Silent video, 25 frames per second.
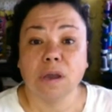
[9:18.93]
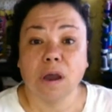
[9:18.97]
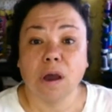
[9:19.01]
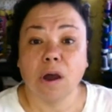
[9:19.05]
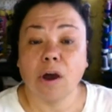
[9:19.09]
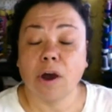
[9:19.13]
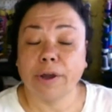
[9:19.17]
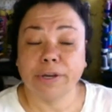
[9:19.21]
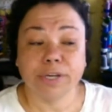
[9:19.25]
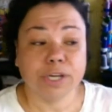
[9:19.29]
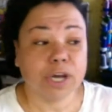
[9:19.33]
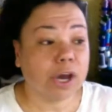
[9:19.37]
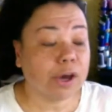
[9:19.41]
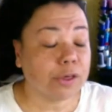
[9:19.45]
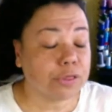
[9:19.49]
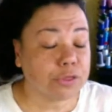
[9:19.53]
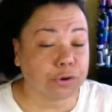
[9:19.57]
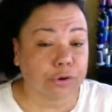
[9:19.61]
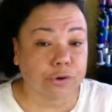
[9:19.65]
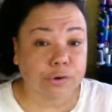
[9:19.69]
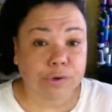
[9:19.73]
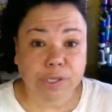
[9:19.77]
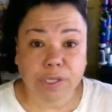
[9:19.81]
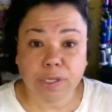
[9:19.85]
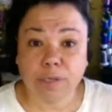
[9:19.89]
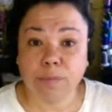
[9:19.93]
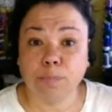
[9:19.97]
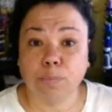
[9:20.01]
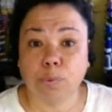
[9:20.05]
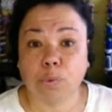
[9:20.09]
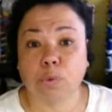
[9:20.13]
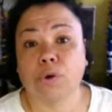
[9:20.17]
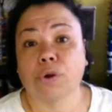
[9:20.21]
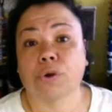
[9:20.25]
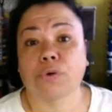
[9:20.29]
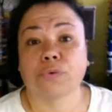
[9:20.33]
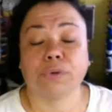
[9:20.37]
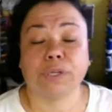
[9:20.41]
on other
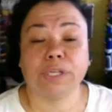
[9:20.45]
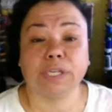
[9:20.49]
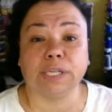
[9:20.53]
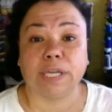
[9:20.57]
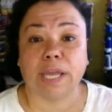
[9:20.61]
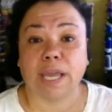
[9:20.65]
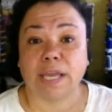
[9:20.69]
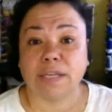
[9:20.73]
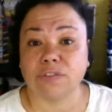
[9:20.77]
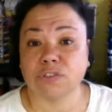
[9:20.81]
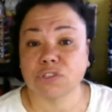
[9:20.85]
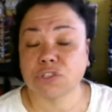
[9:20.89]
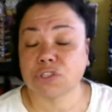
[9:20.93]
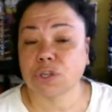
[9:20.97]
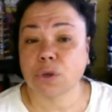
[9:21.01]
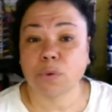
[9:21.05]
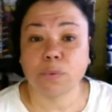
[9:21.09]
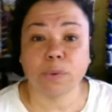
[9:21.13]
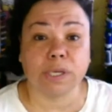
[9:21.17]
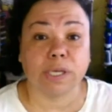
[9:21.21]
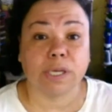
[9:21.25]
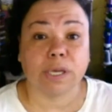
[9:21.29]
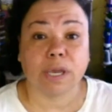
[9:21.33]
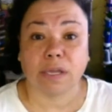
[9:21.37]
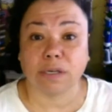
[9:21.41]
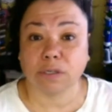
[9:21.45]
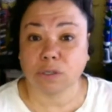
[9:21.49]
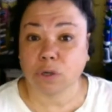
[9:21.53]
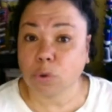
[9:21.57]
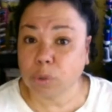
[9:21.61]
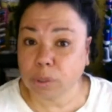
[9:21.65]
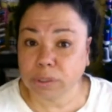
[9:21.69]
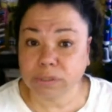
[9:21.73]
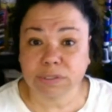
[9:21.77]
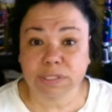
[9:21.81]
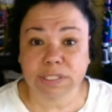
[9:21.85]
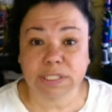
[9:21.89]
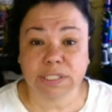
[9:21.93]
embroidery and sewing and
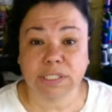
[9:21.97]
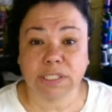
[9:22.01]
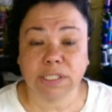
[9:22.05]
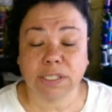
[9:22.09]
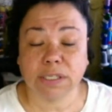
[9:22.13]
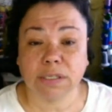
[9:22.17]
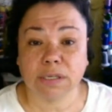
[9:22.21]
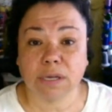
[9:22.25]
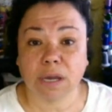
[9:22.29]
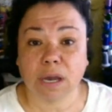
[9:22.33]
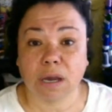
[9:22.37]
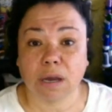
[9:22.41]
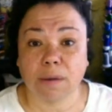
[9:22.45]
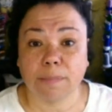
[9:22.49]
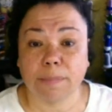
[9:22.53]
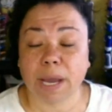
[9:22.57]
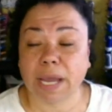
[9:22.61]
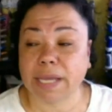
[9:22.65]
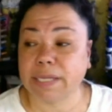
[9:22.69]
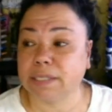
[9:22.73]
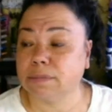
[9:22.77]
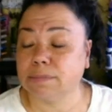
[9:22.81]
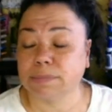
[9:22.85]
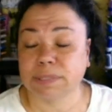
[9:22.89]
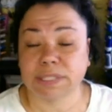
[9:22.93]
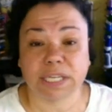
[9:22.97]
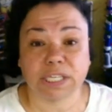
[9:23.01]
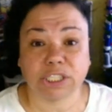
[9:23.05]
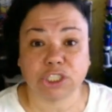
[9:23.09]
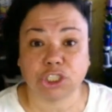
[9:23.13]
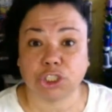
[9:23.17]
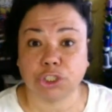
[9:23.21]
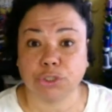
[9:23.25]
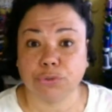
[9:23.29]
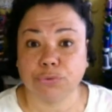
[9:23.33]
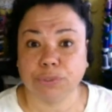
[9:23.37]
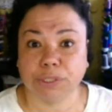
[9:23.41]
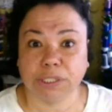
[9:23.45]
quilting items
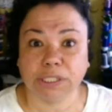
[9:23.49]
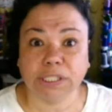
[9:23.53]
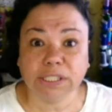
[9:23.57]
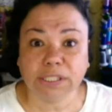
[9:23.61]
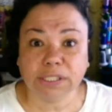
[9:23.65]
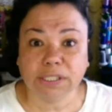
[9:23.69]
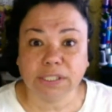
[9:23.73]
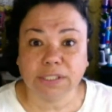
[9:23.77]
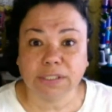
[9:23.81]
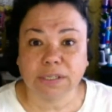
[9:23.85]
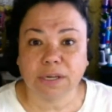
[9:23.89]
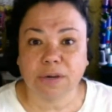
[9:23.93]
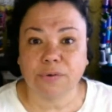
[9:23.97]
that you need.